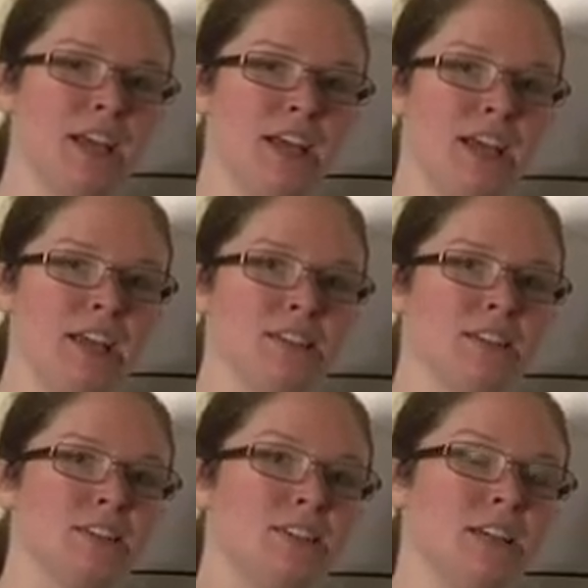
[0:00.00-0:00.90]
and
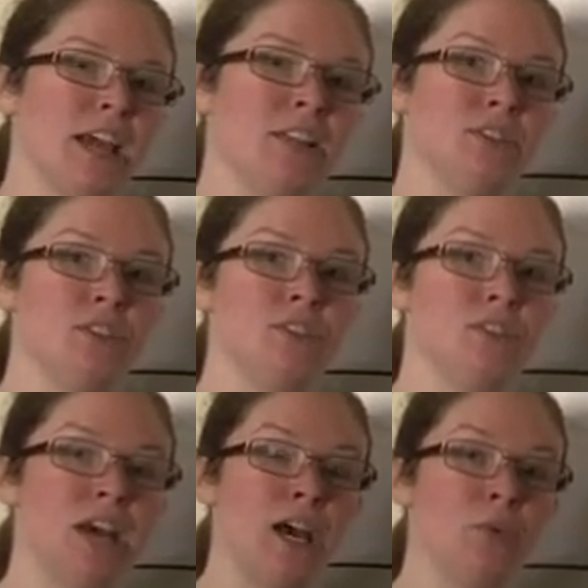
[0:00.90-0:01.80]
together to do
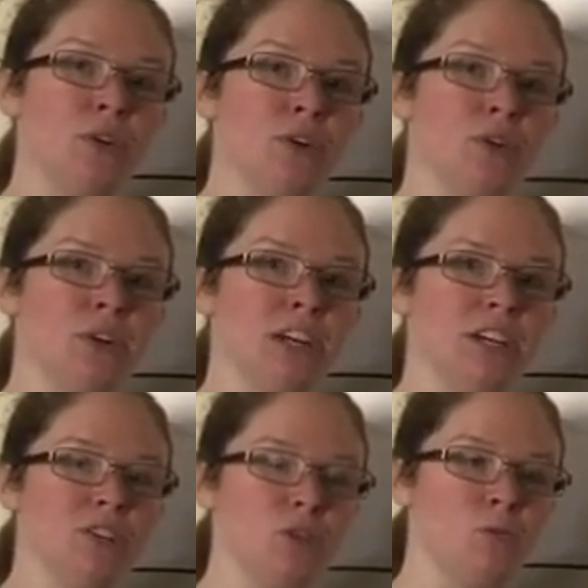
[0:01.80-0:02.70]
that we're going
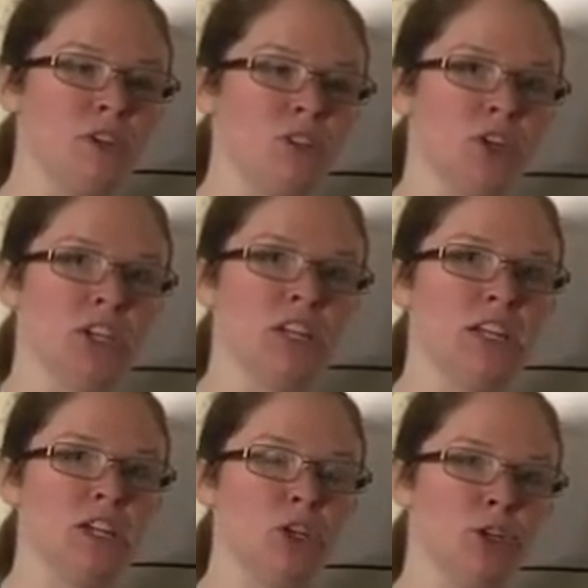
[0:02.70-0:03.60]
to be looking
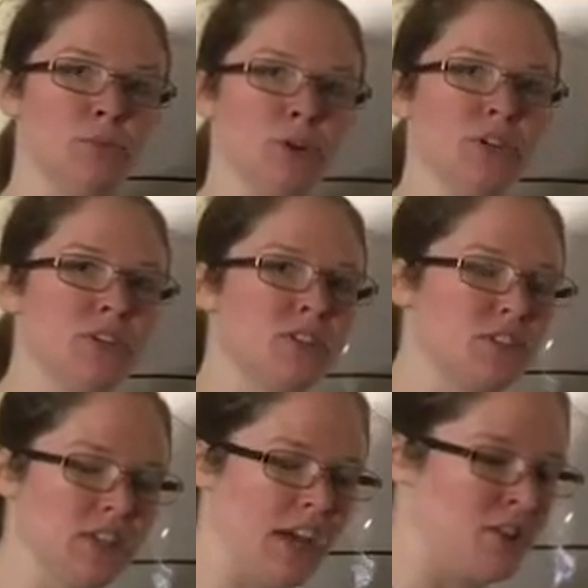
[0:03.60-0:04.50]
in your books
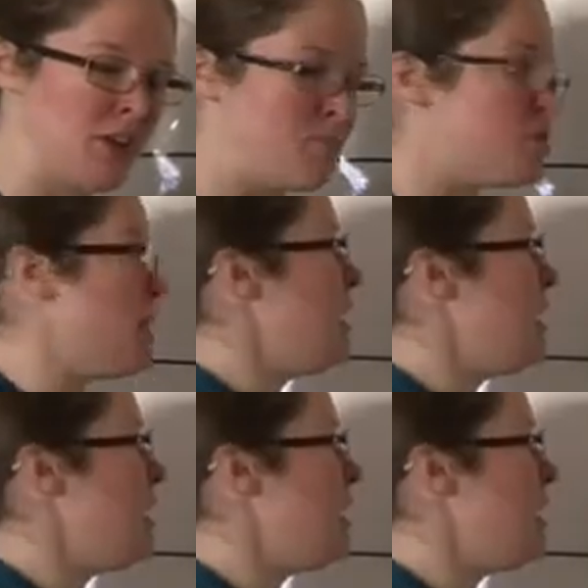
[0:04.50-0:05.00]
at Chapter 8,